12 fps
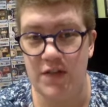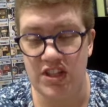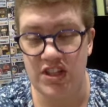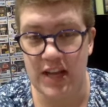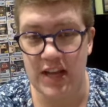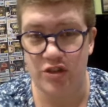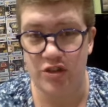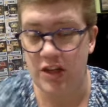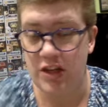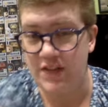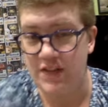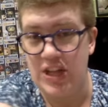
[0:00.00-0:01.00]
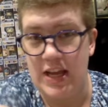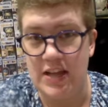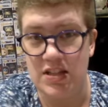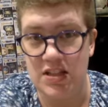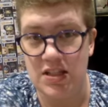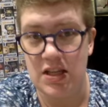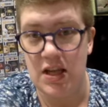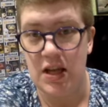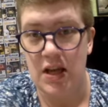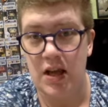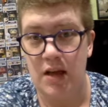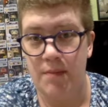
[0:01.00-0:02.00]
cut straight to the chase.
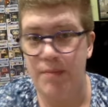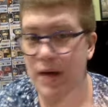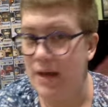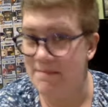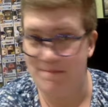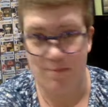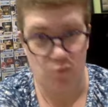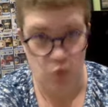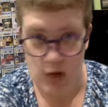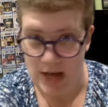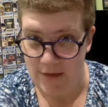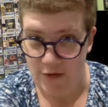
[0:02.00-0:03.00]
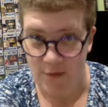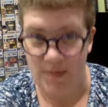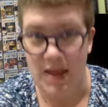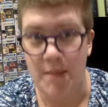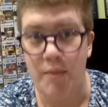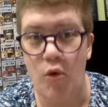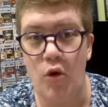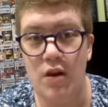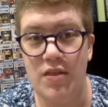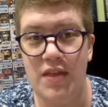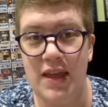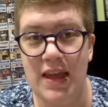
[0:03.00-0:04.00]
But whatever. The important
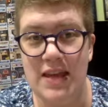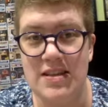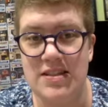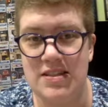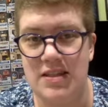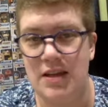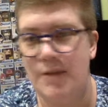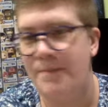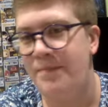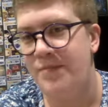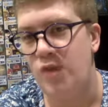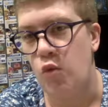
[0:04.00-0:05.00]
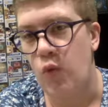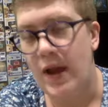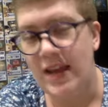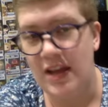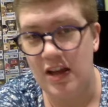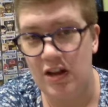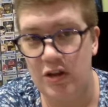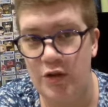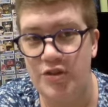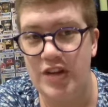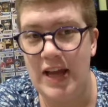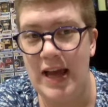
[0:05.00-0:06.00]
thing is the right
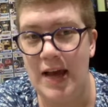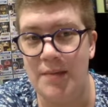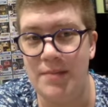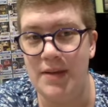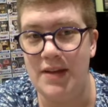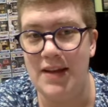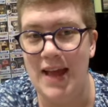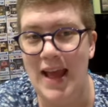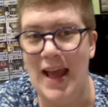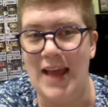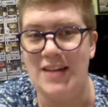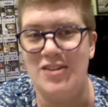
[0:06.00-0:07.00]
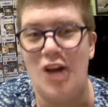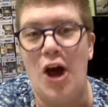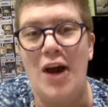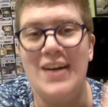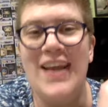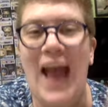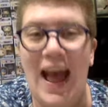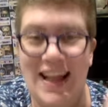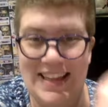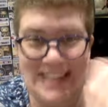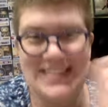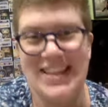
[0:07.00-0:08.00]
conclusion happened, and Don
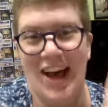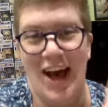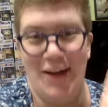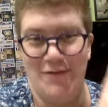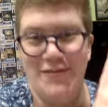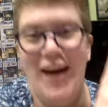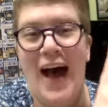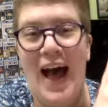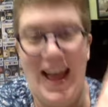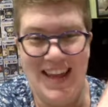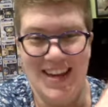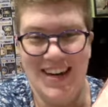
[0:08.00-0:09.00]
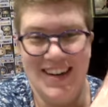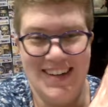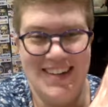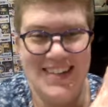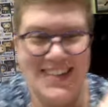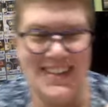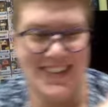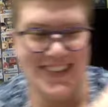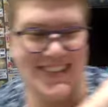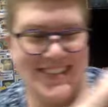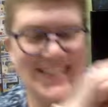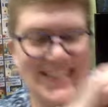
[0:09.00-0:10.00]
Callis got fired.